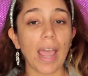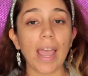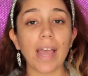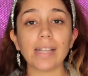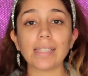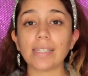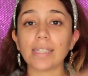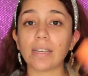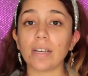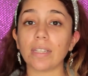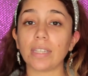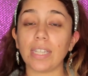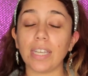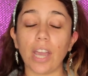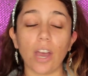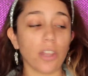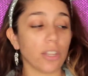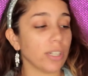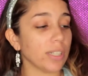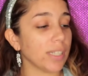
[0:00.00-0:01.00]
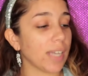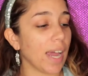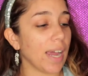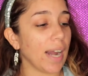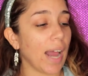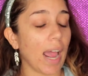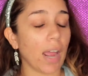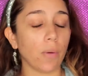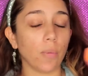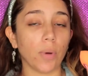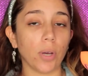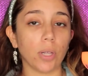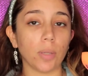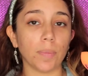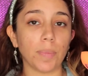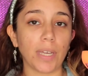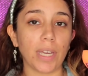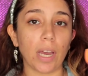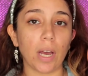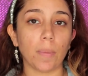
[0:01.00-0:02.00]
And the other side, I
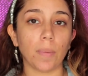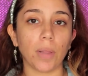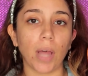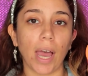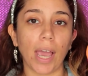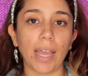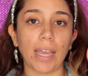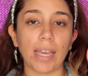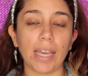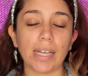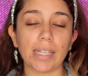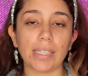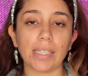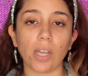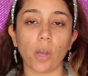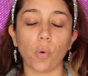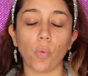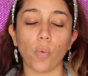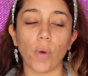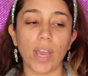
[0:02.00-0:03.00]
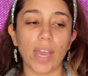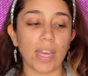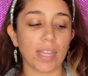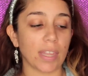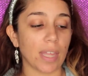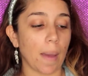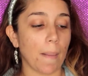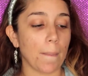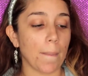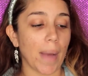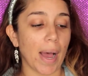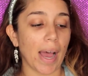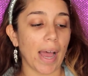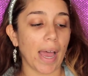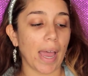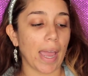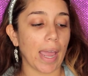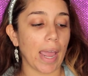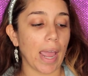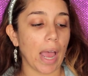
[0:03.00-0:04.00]
will be applying it with
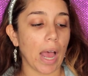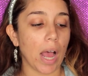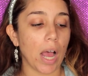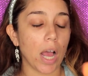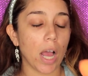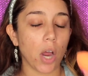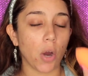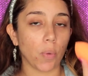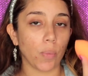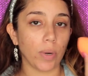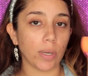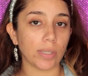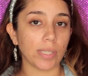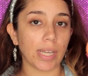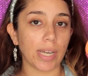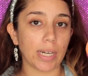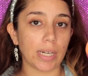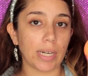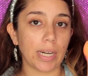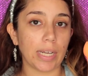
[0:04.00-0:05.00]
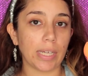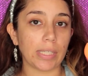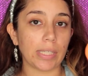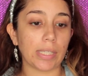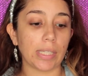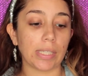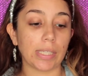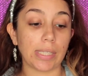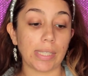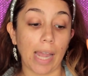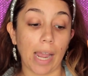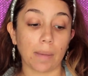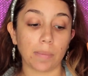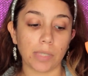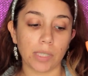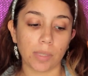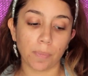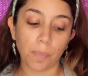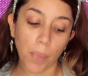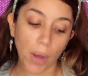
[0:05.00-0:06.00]
my Real Techniques damp
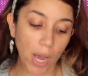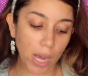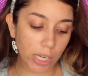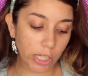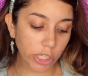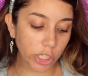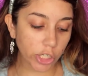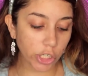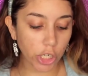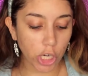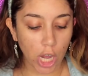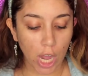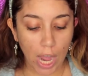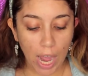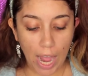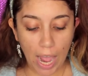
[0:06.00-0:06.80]
sponge.